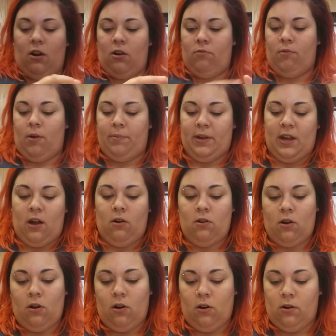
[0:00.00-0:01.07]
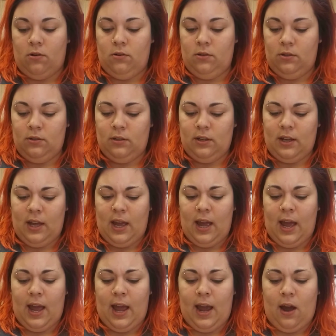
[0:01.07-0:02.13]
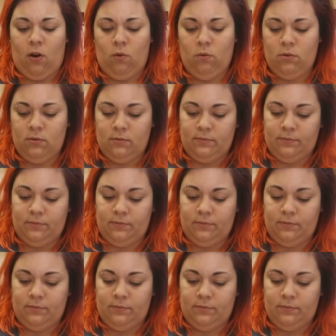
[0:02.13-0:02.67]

our rubbing alcohol. Ow.